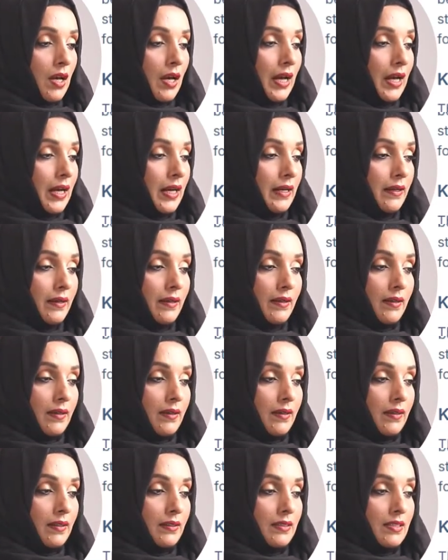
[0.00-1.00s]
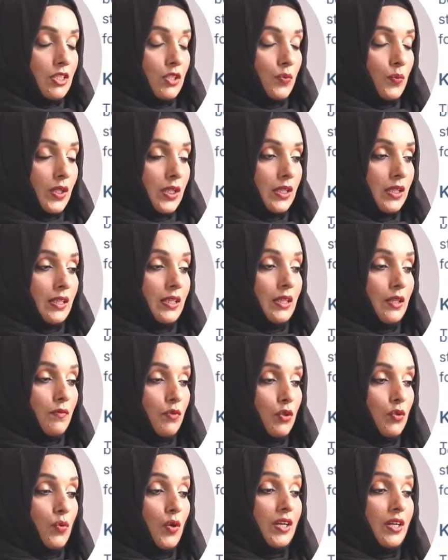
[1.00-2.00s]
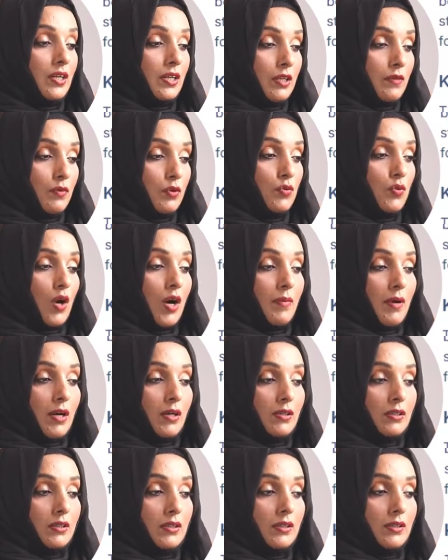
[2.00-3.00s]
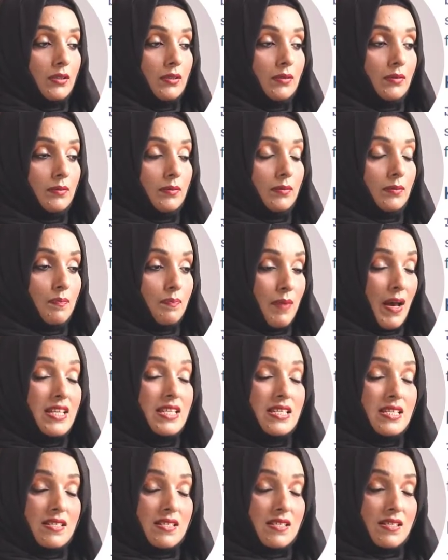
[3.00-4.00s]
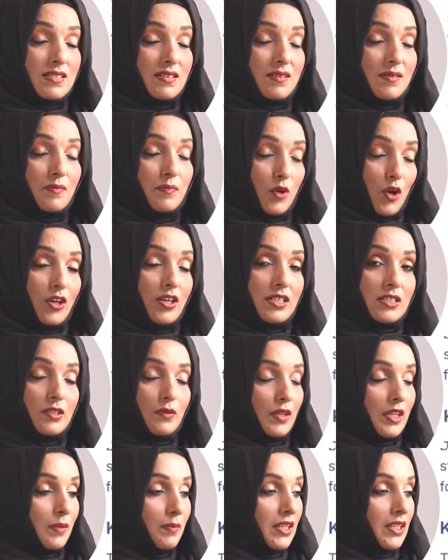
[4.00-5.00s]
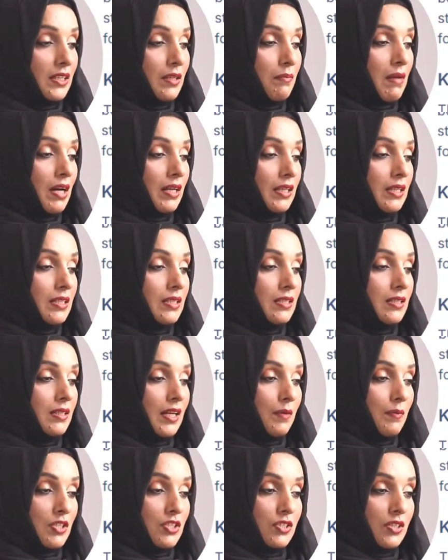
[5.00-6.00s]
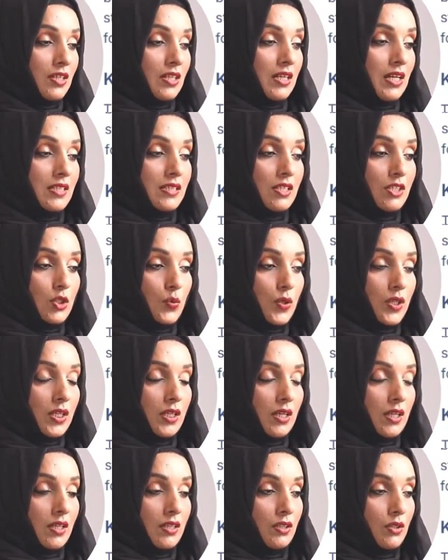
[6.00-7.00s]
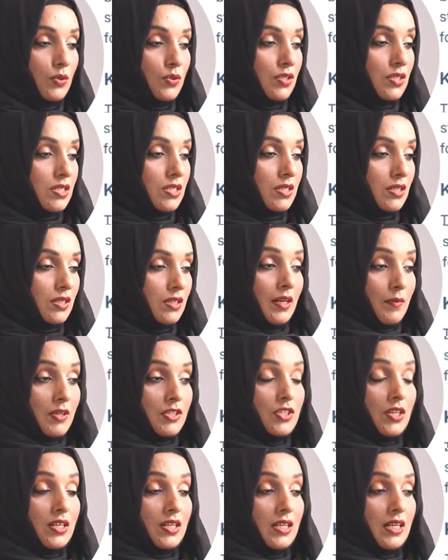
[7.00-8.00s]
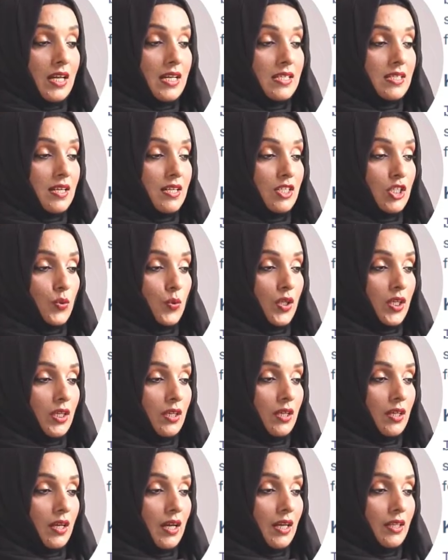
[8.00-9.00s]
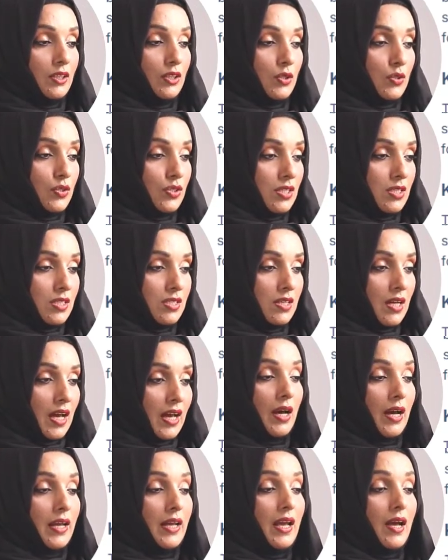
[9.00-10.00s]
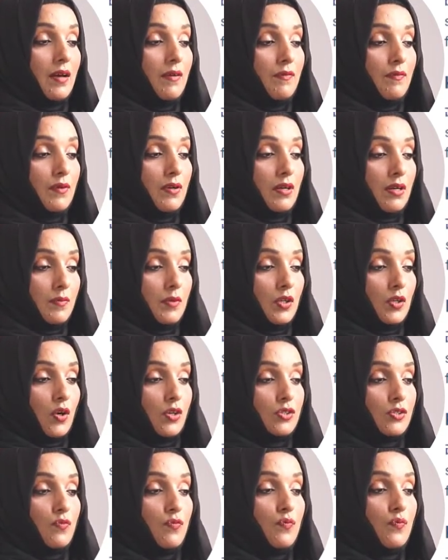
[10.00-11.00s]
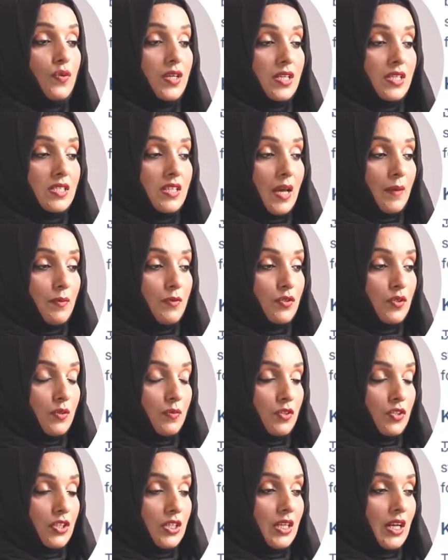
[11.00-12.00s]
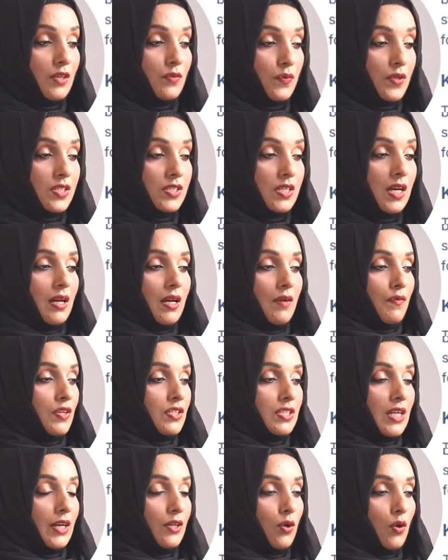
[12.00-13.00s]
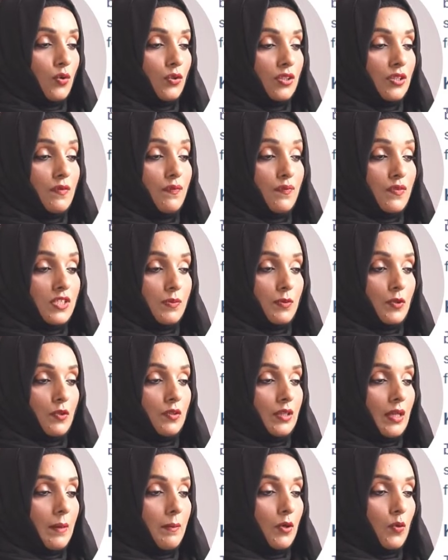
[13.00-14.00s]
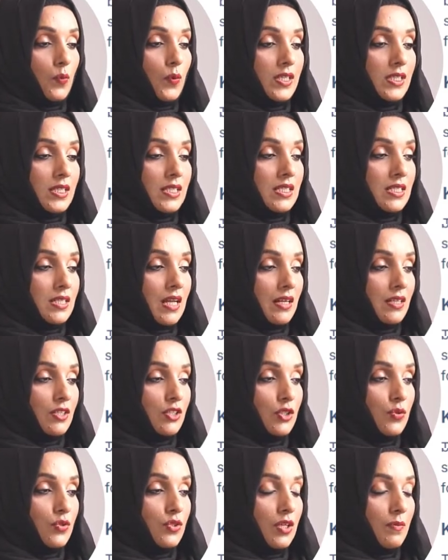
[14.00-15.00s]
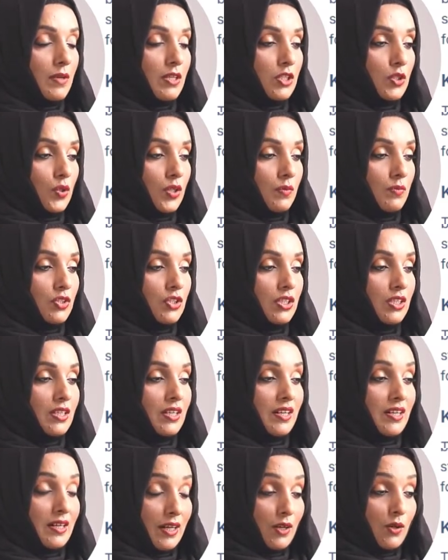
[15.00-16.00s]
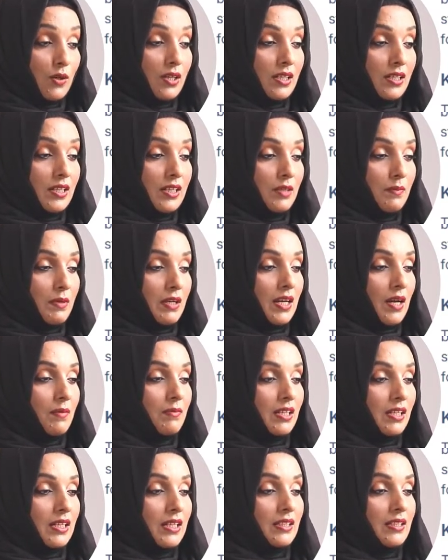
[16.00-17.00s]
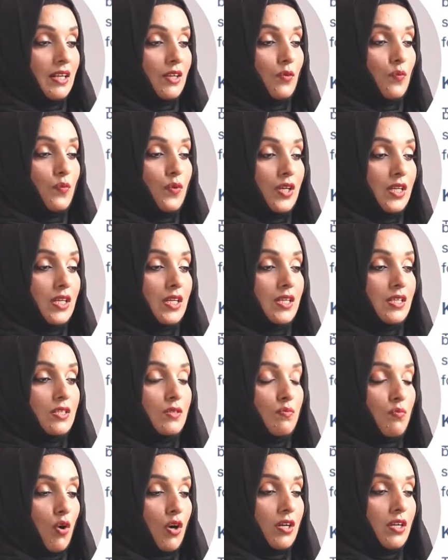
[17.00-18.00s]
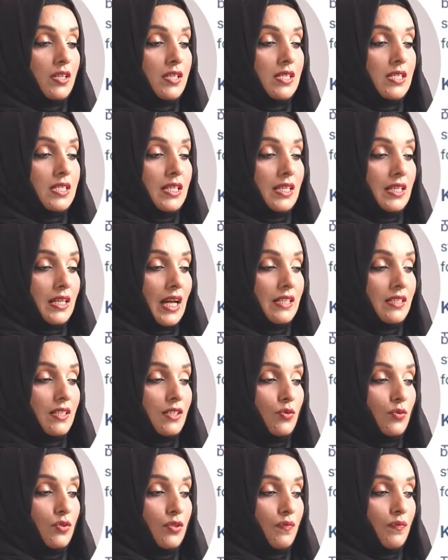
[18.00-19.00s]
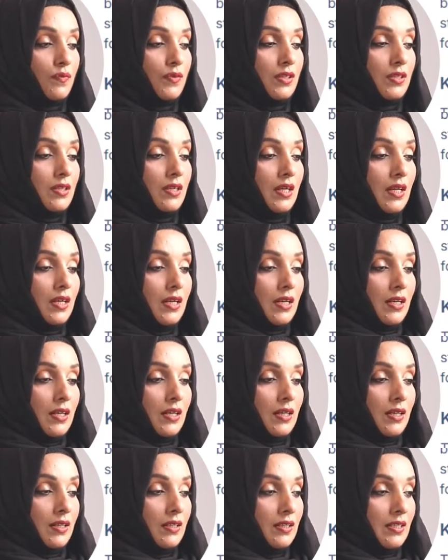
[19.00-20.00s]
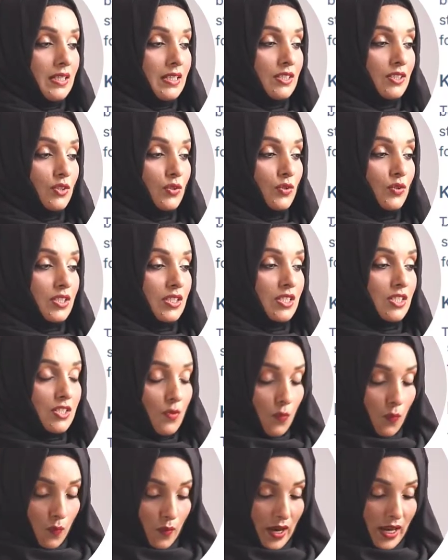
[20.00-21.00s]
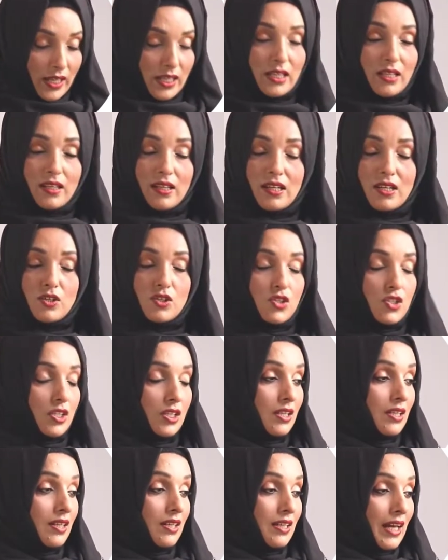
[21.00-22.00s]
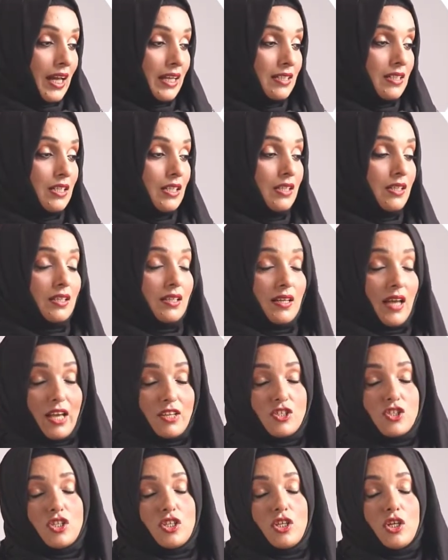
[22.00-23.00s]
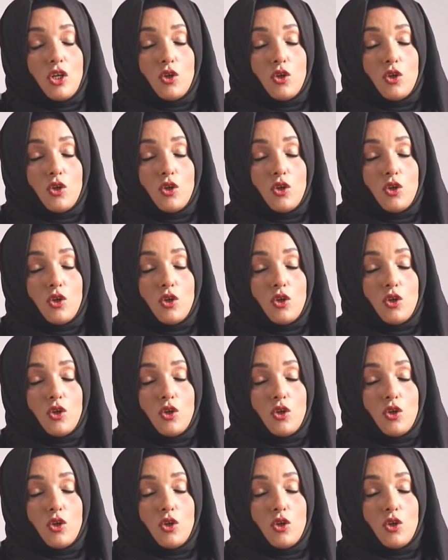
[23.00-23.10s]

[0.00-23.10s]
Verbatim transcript: And this will give you a review about the best products available in the market. In my journey as a swing enthusiast, in my journey as a swing enthusiast, I have come across some various type of sewing machine. At first, first I don't know the difference between them, but once I started using my sewing machine regularly, it became clear that various models cater to different uh, needs. So this is a very engaging, catchy, catchy